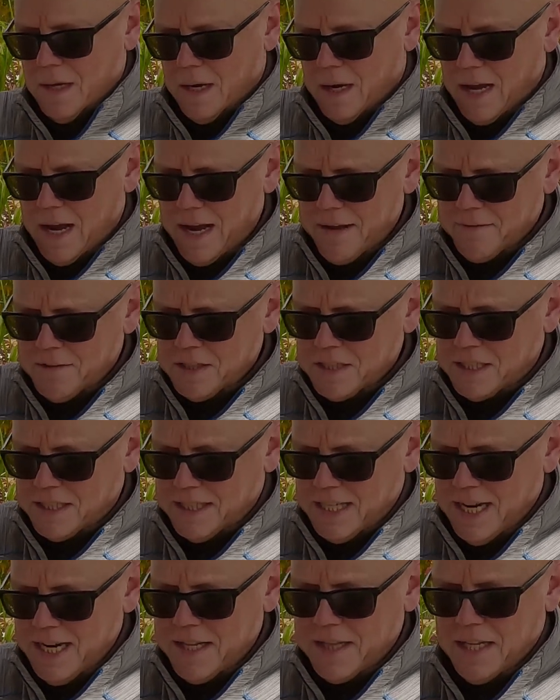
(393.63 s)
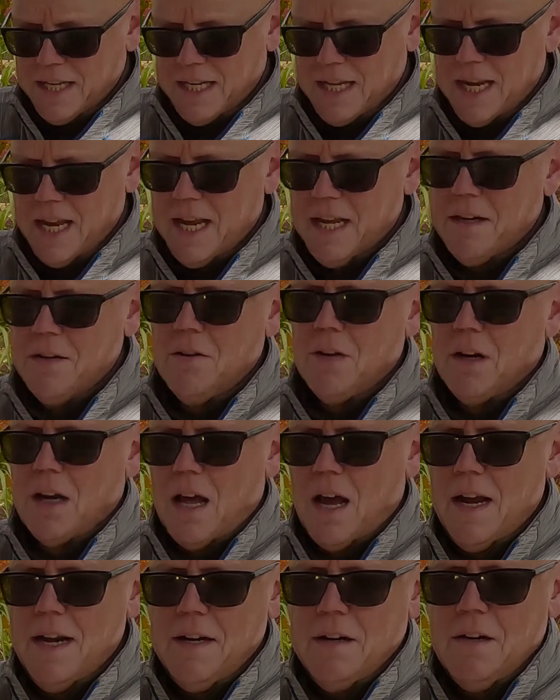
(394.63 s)
I have to say the inner
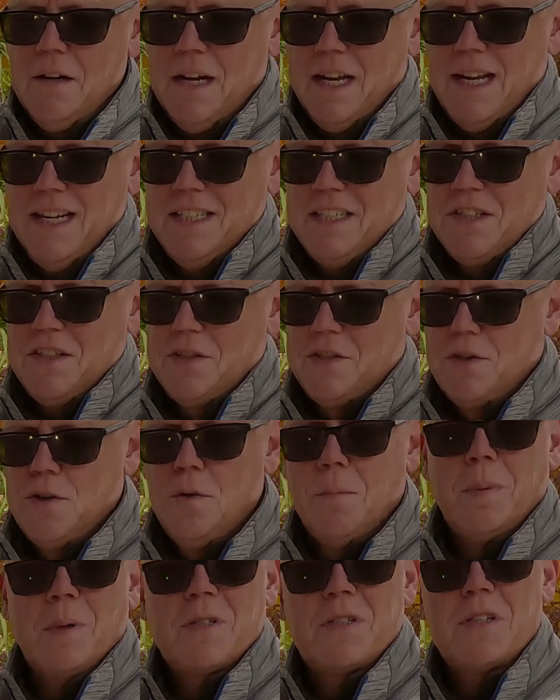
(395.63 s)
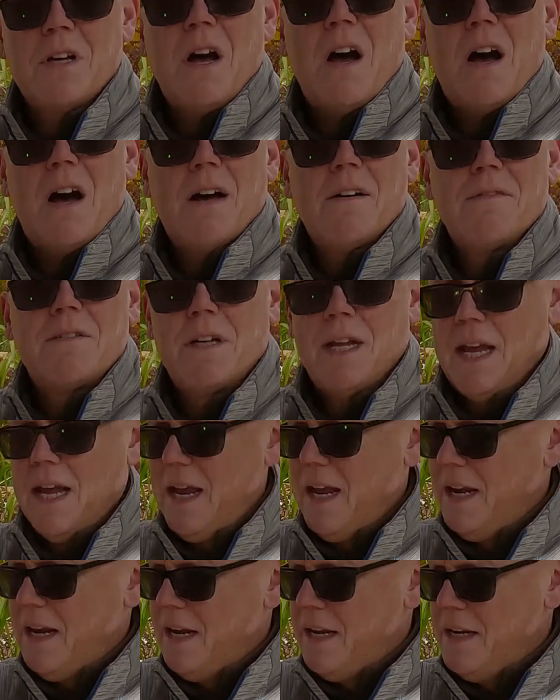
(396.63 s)
liner is super soft,
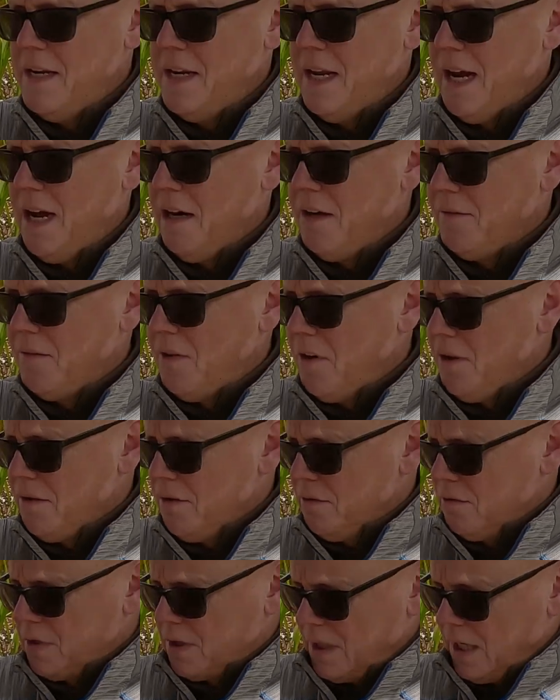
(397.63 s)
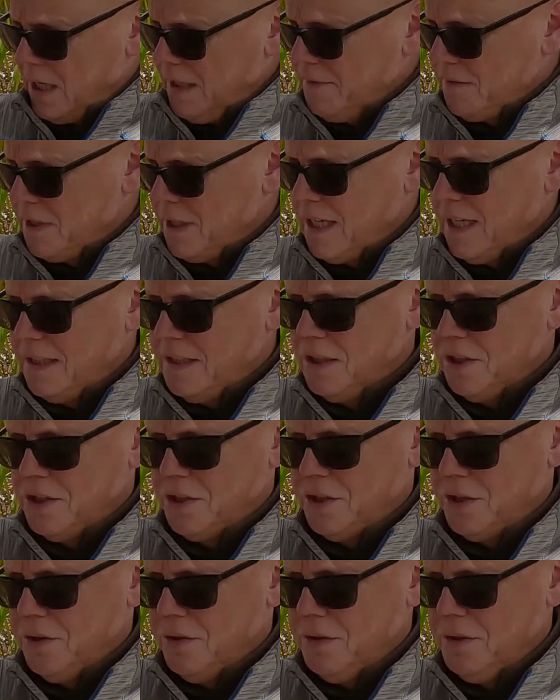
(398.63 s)
and out of all those gloves that I just
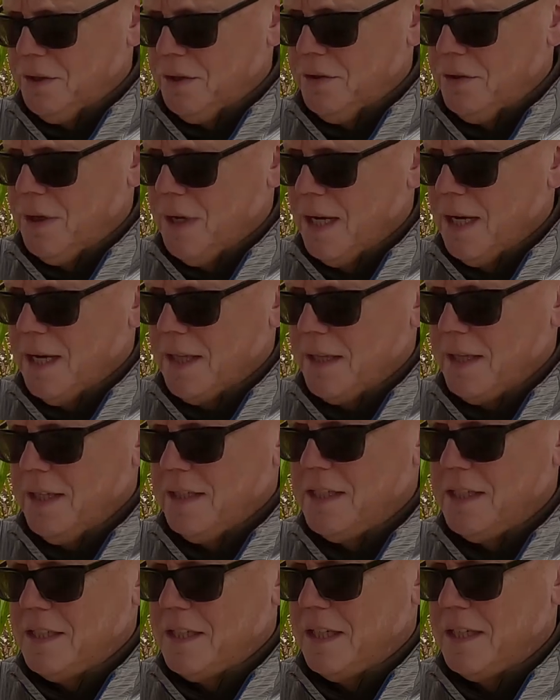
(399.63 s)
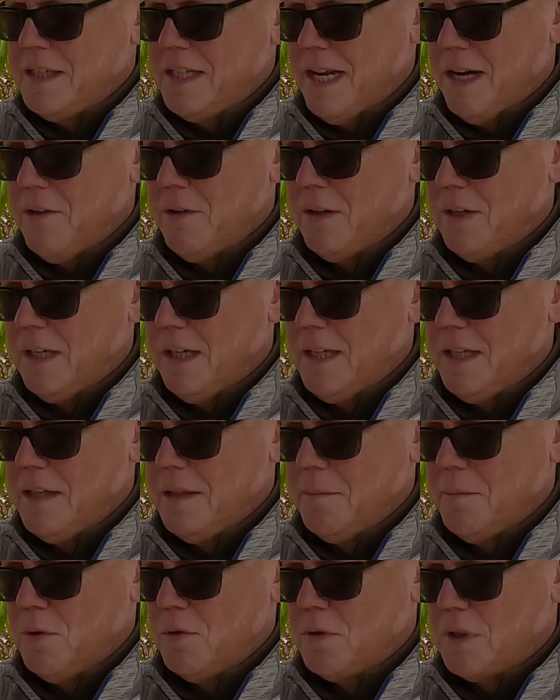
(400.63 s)
showed you, this is undoubtedly
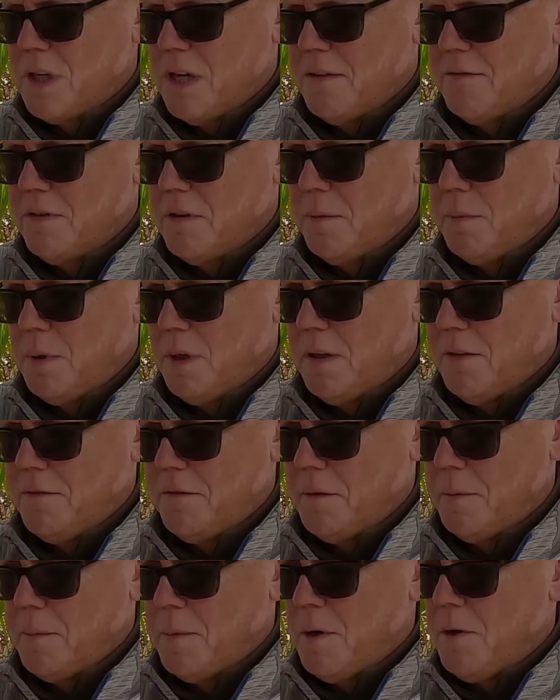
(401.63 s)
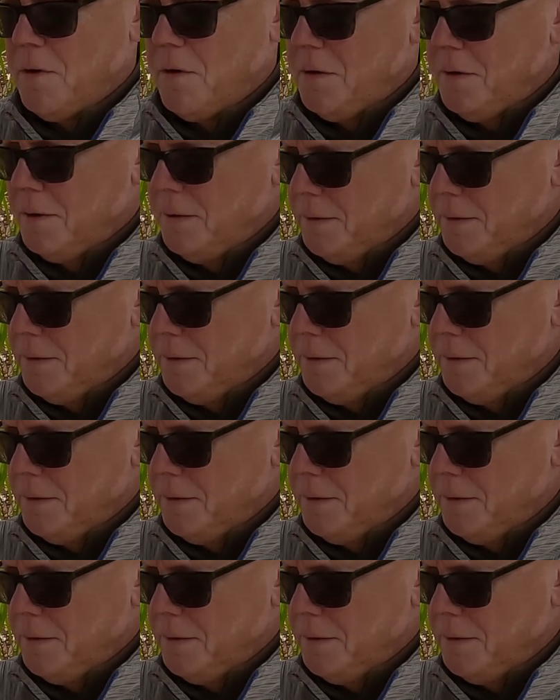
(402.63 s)
the most comfortable of them all.